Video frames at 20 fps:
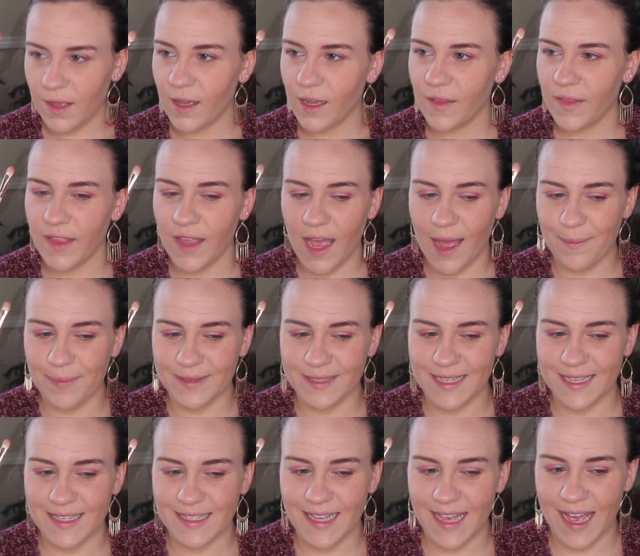on the
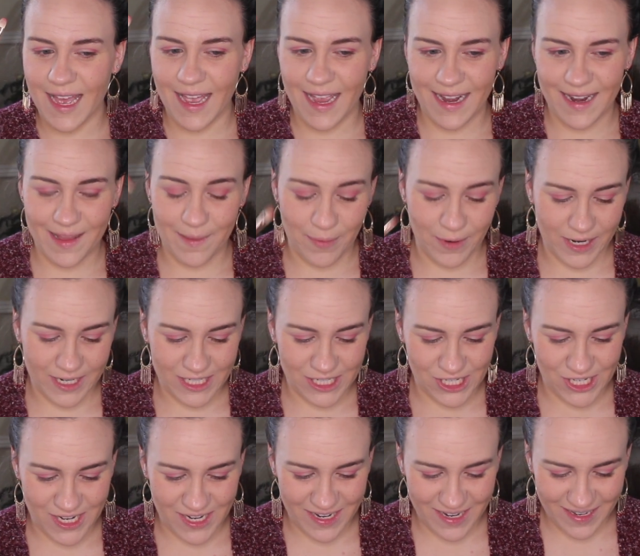opposite side of the
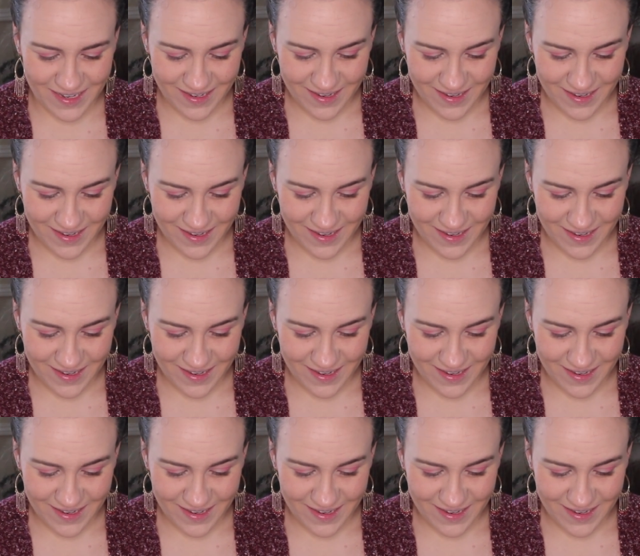brush.